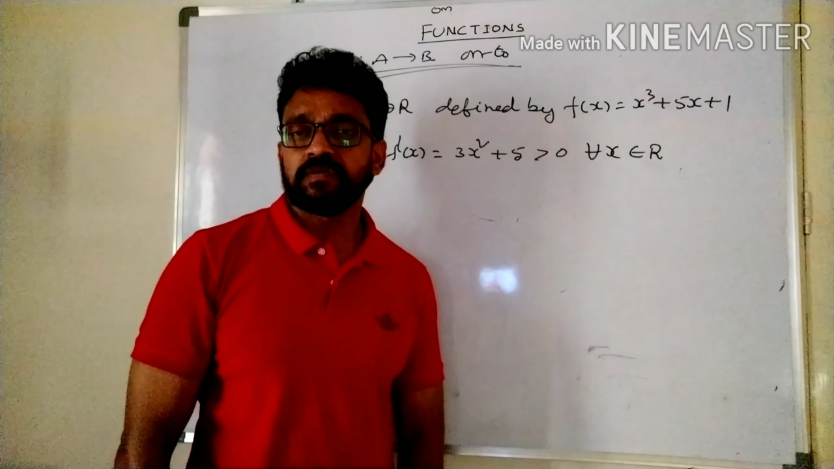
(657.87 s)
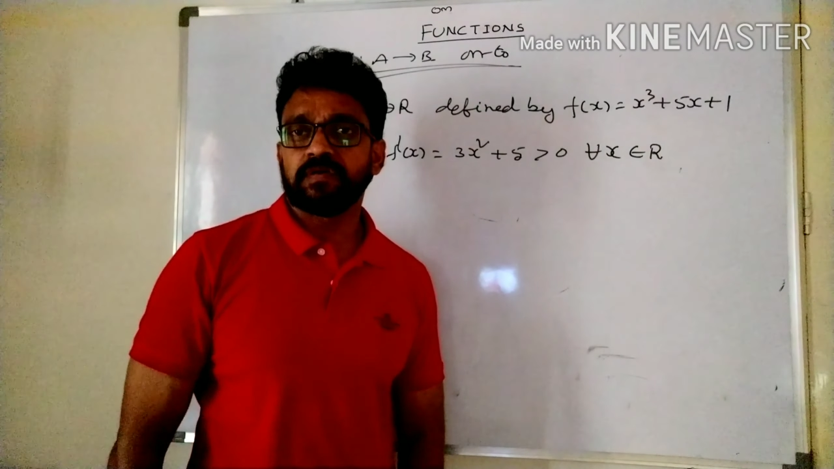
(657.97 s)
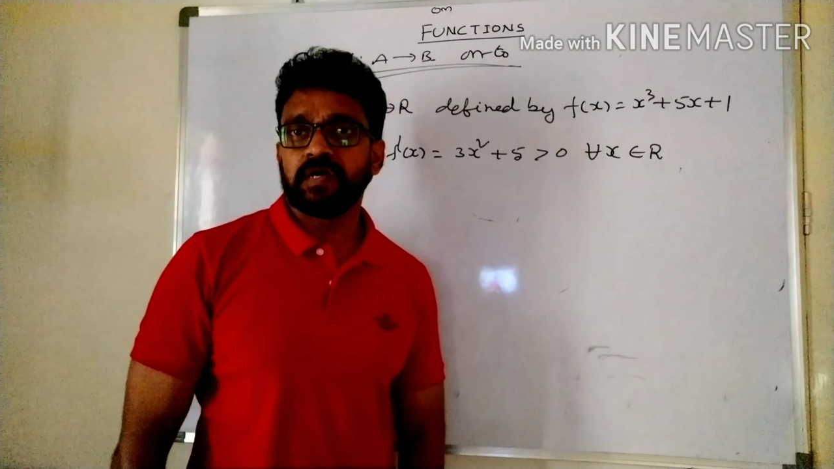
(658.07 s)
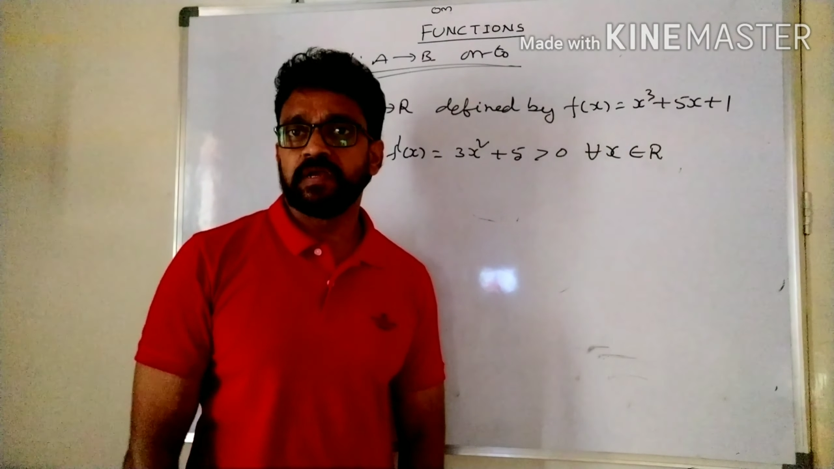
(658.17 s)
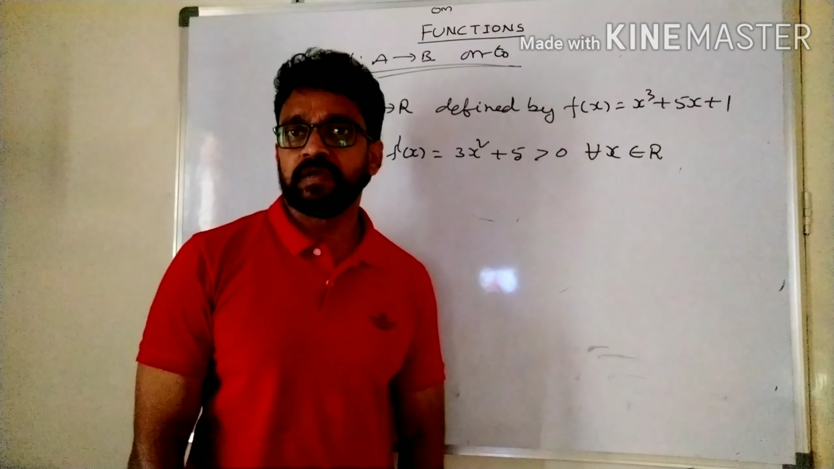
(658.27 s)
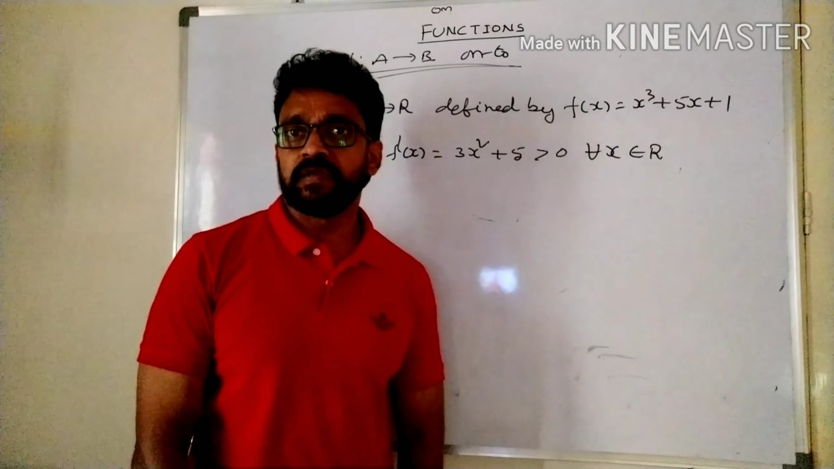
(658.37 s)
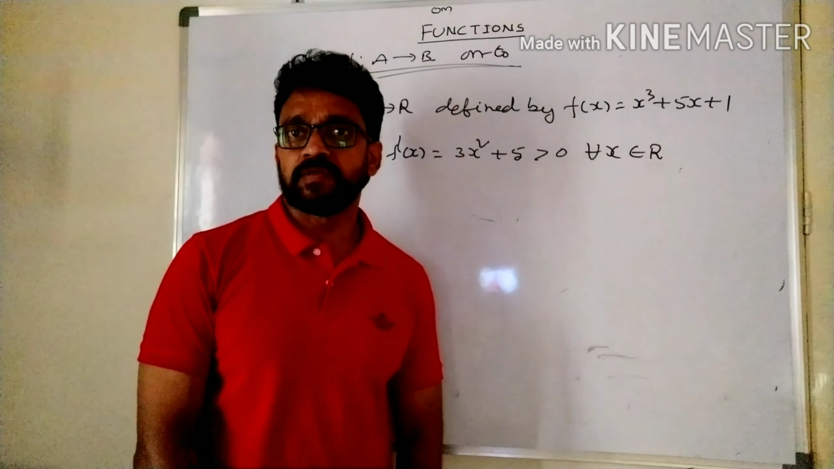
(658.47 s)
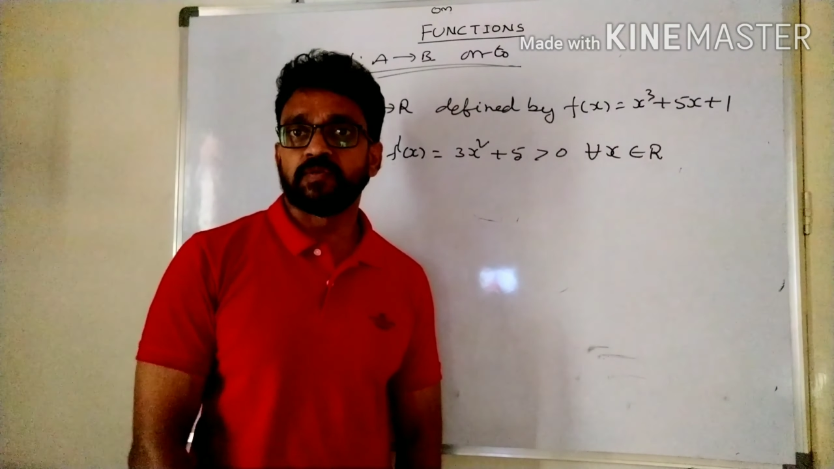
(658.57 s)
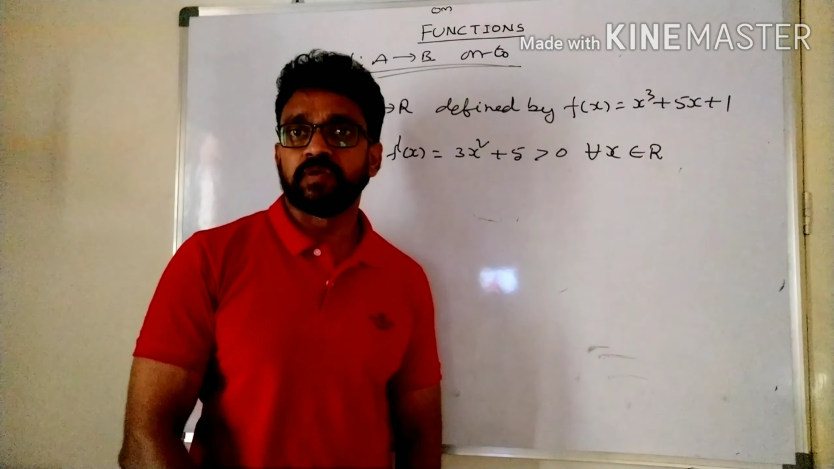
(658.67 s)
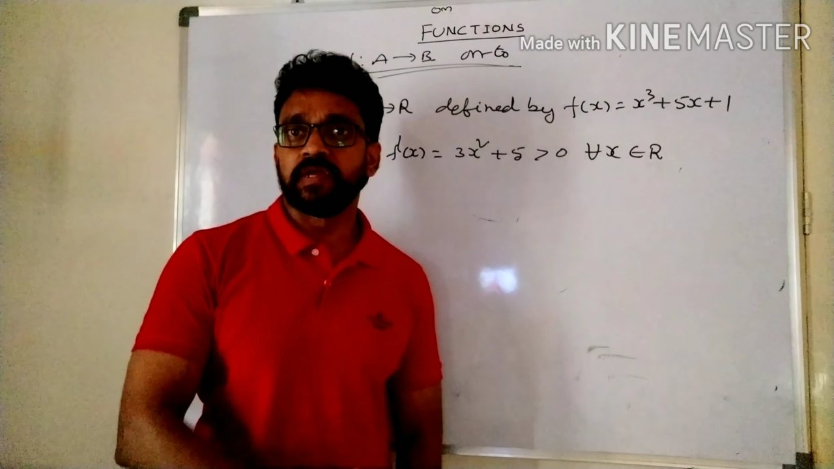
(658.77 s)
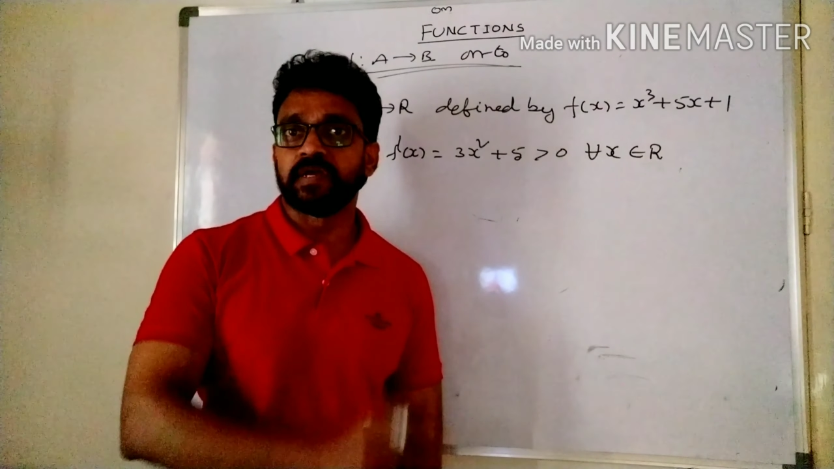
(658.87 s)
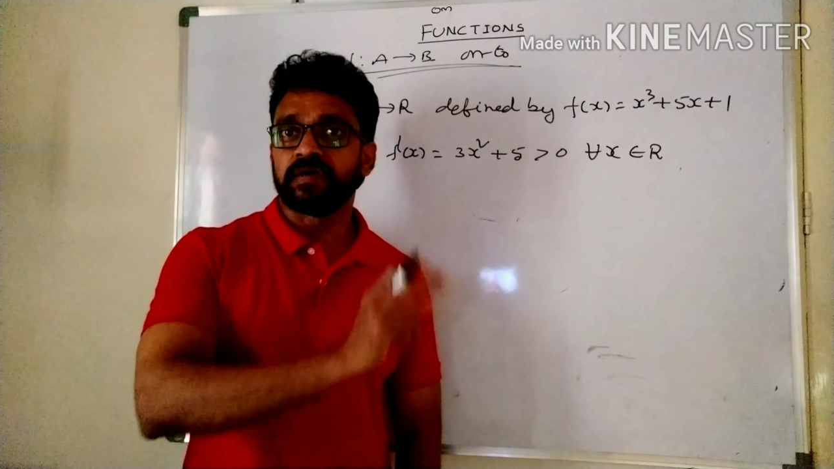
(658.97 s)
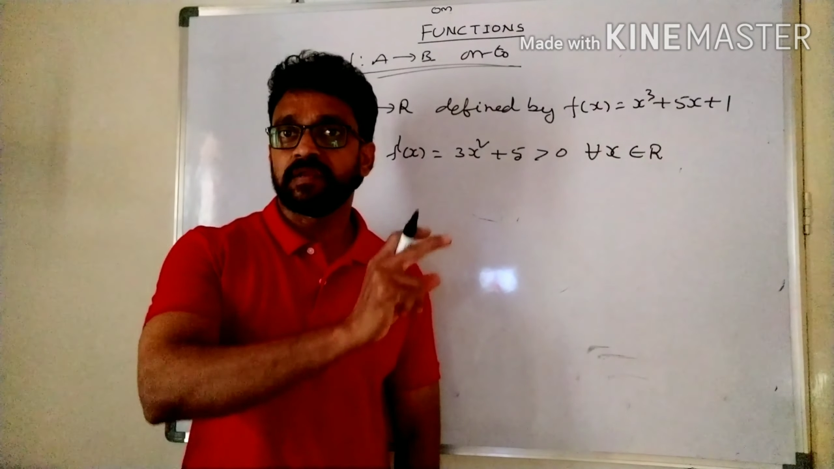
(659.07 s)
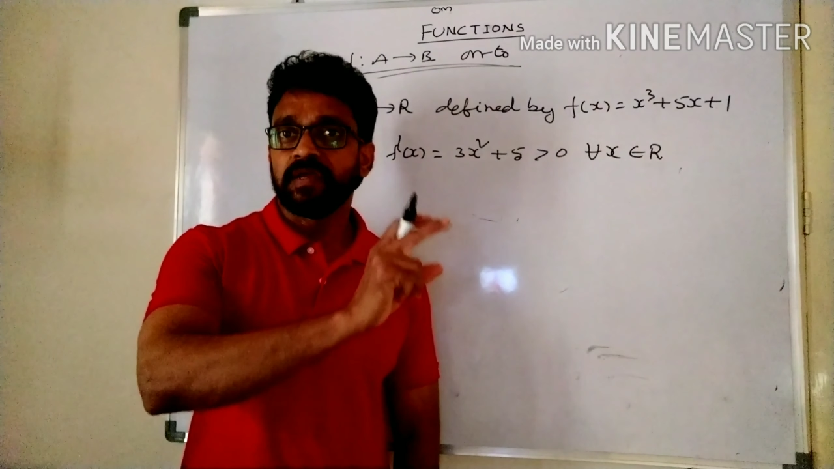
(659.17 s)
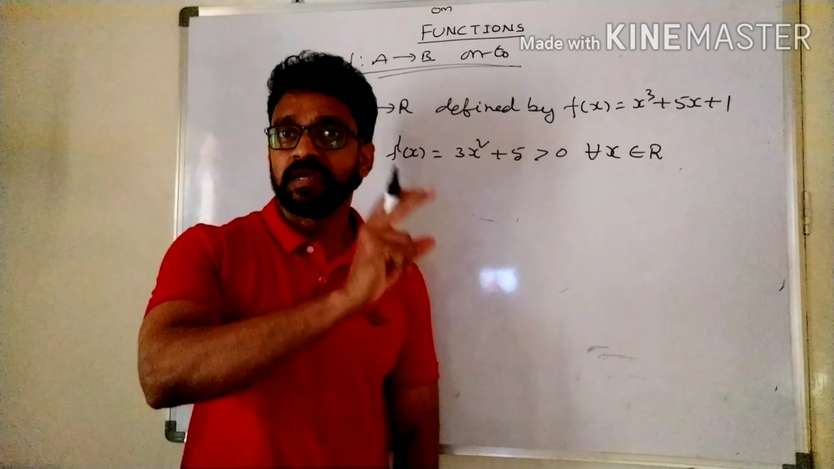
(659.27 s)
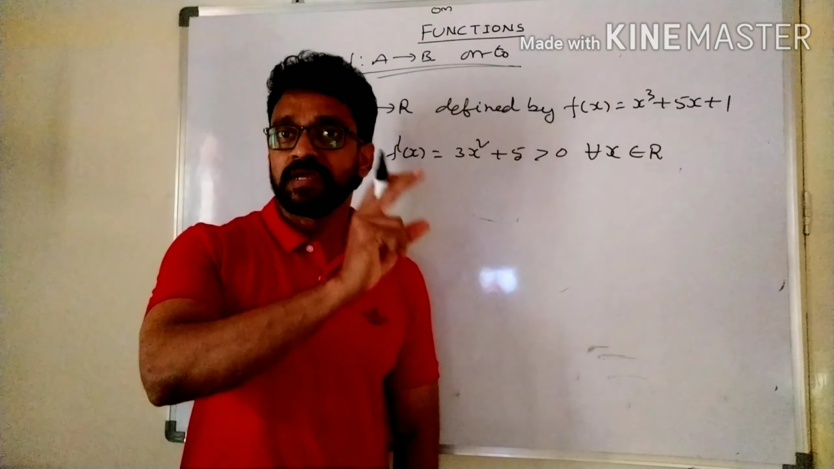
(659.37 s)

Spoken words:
I told here